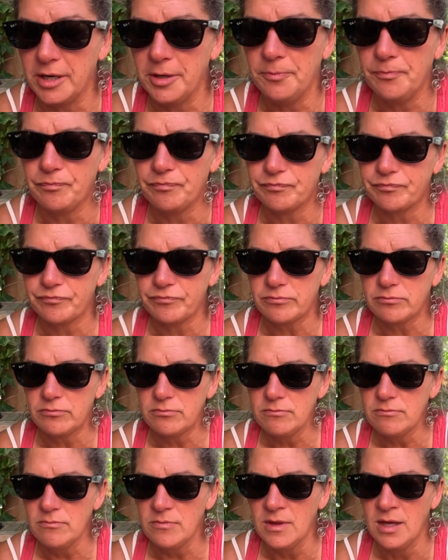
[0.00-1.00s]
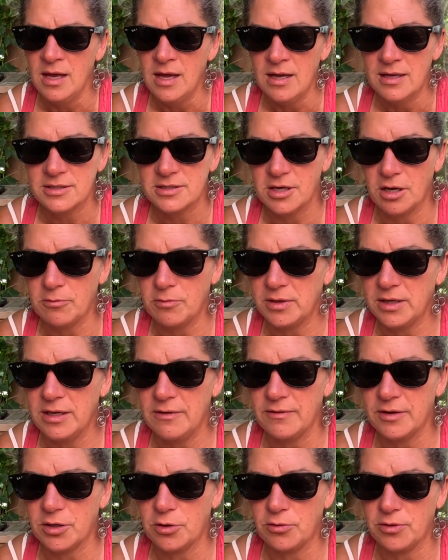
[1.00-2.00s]
It's not really
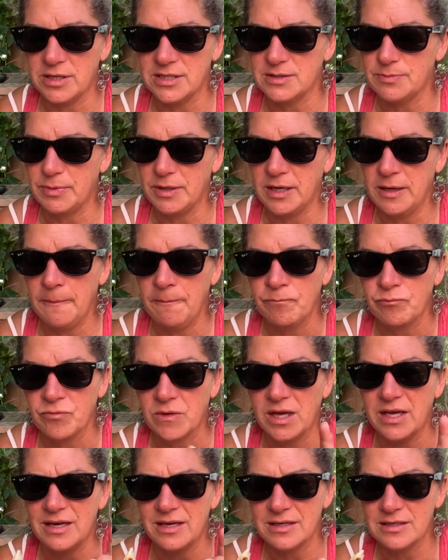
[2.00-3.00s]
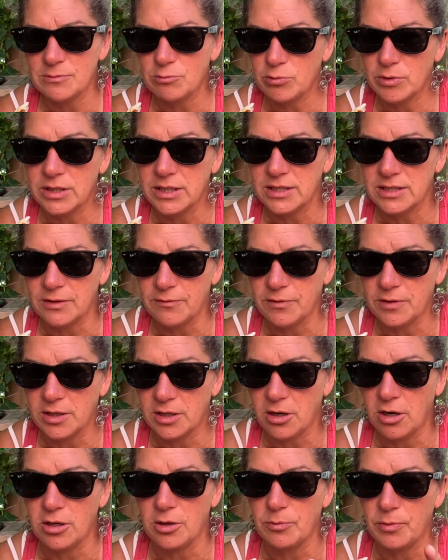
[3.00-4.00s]
even crispy. It is really different
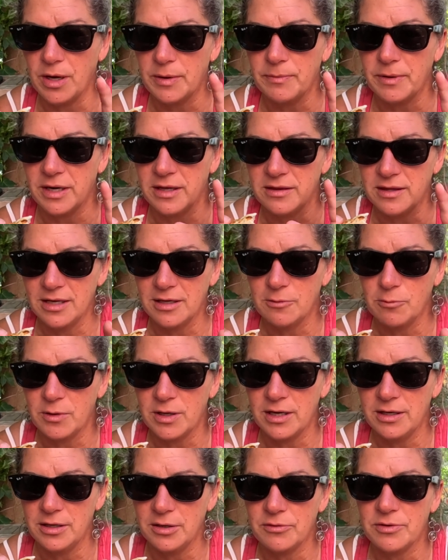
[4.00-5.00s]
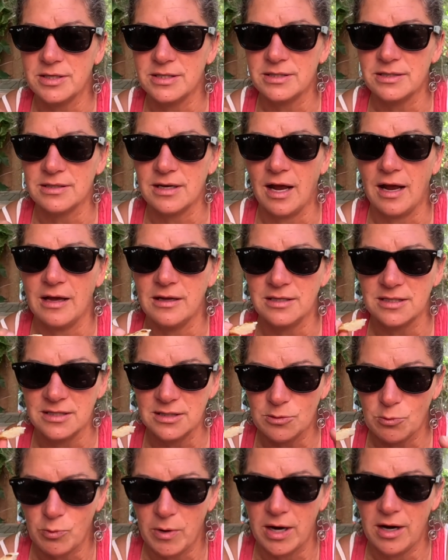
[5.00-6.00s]
than garlic bread, but I think what I notice is I
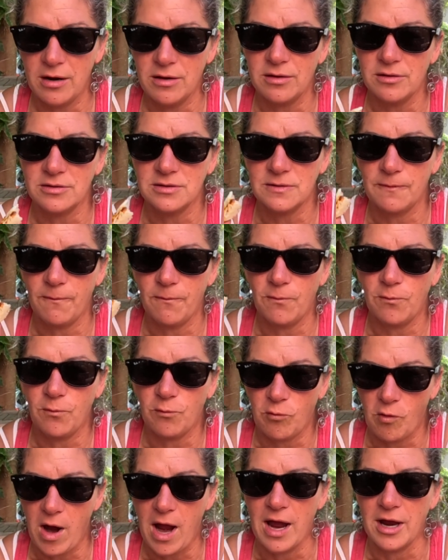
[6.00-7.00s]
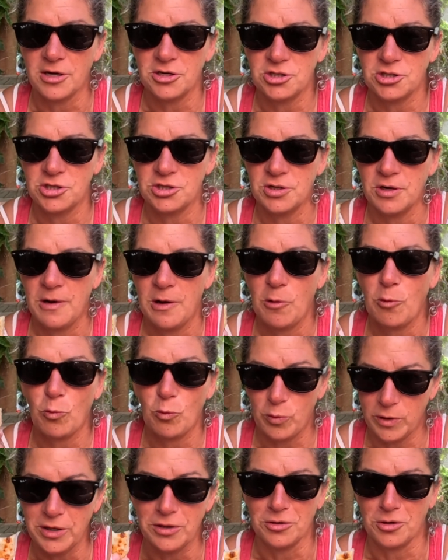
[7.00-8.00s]
swear there's fresh,
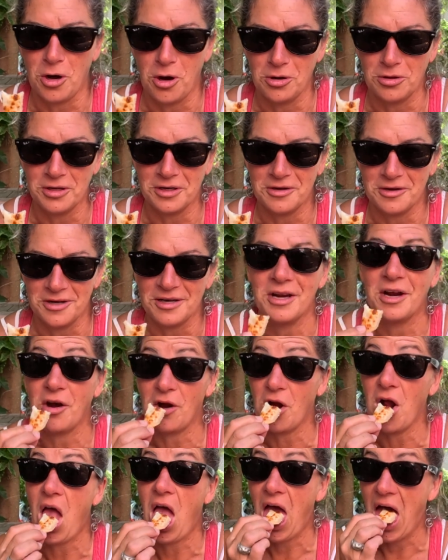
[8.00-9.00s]
real garlic on here.